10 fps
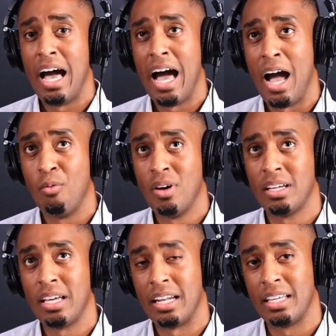I want to
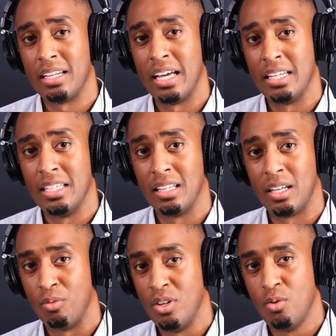kind of get an idea, like
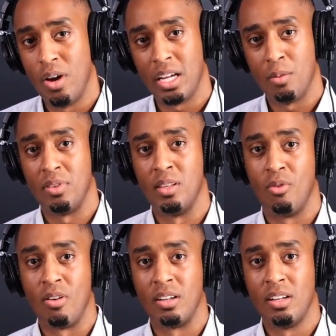when you wake up in the
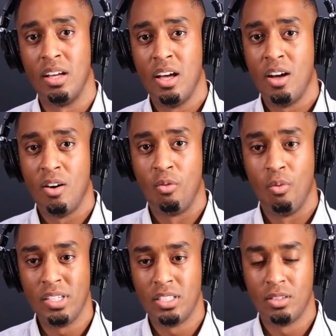morning,
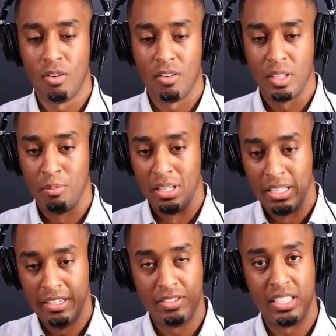what's sort of the
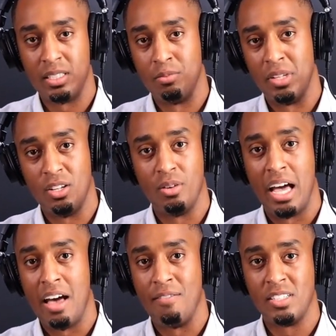belief system that you
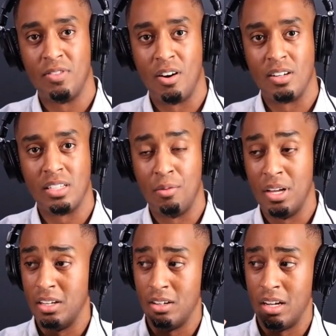have as far as
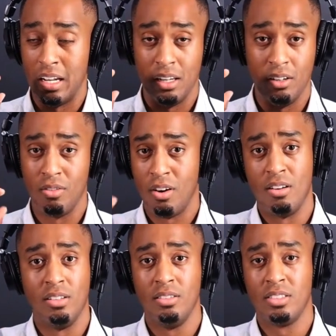you've
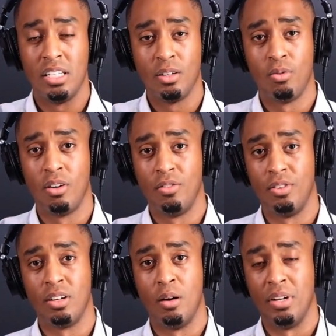already said the quote of your
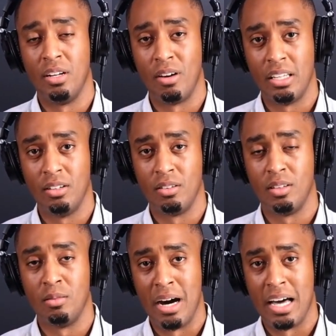company, right? You know,
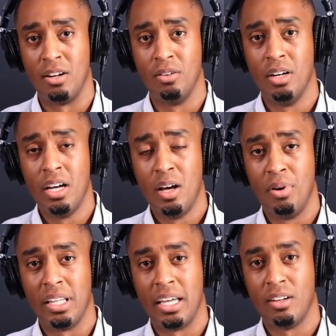the motto, but
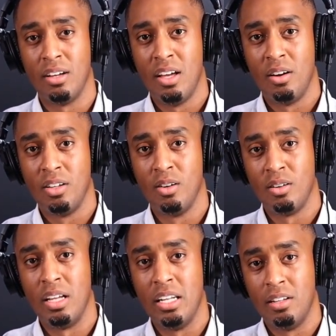like your
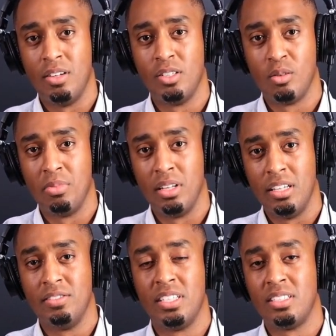individual
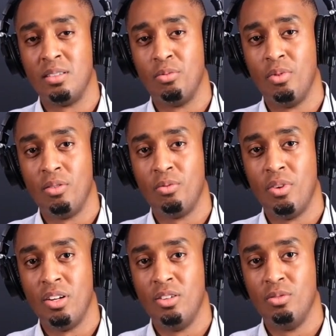belief system, what
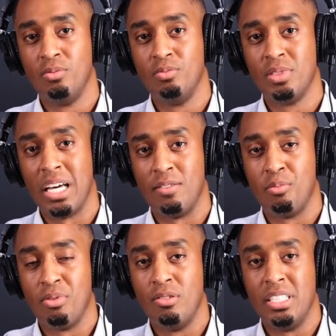do you kind of
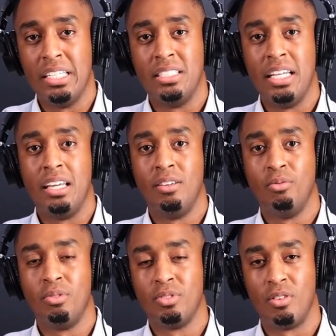approach each day,
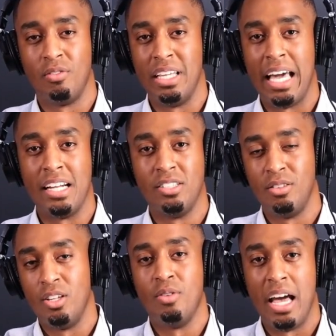sort of the attitude
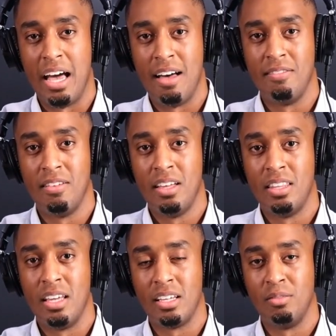that you have
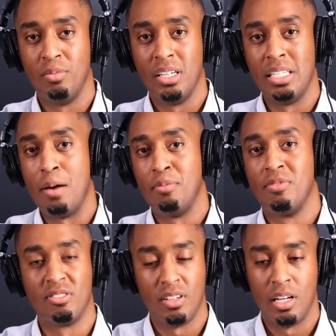that can be
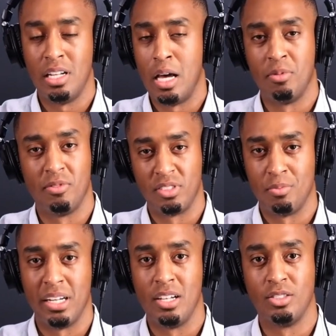adaptable for
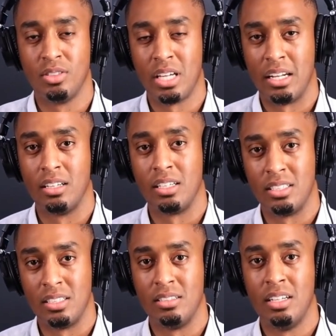somebody else who's kind of looking
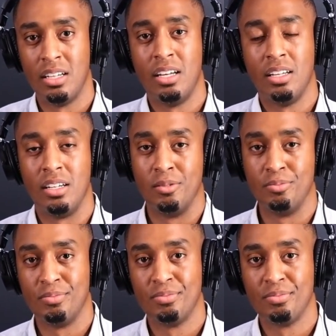to,
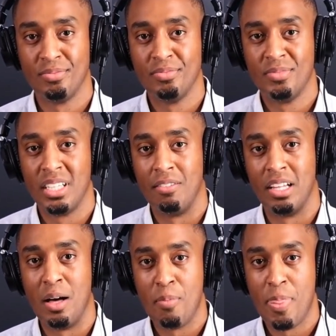level up?